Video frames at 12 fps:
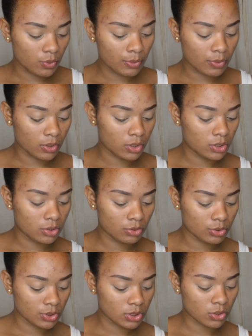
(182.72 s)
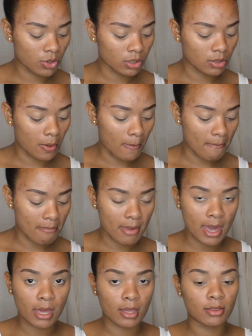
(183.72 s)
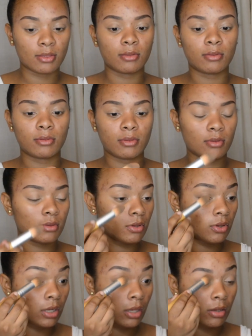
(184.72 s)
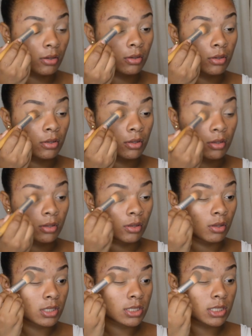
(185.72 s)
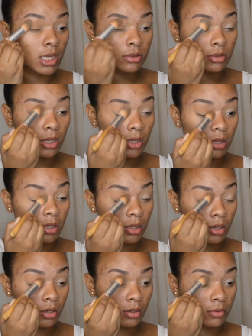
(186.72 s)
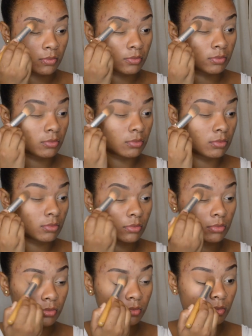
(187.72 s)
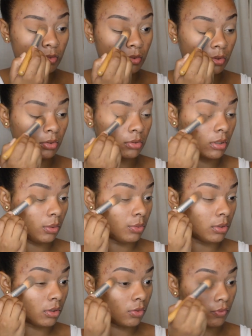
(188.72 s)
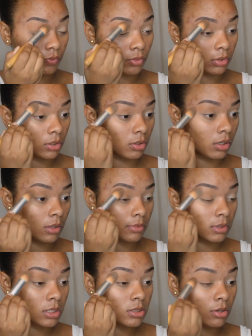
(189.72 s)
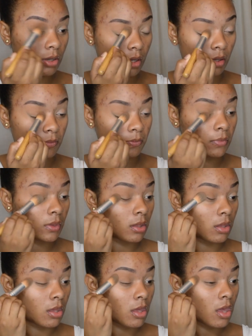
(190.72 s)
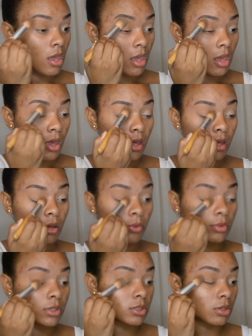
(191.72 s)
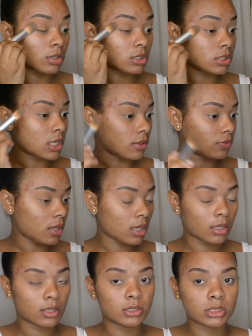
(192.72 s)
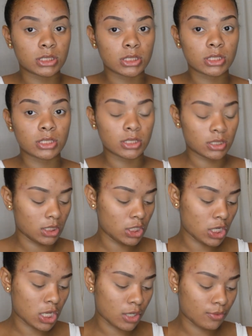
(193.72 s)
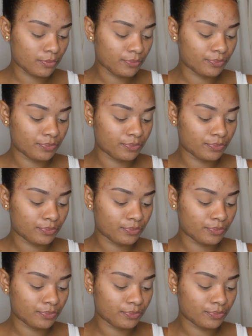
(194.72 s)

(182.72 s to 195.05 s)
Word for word: what we're going to do is just going to matte, you know, set that, um, ooh, that went on really dark. That's okay we're just going to set that, you know,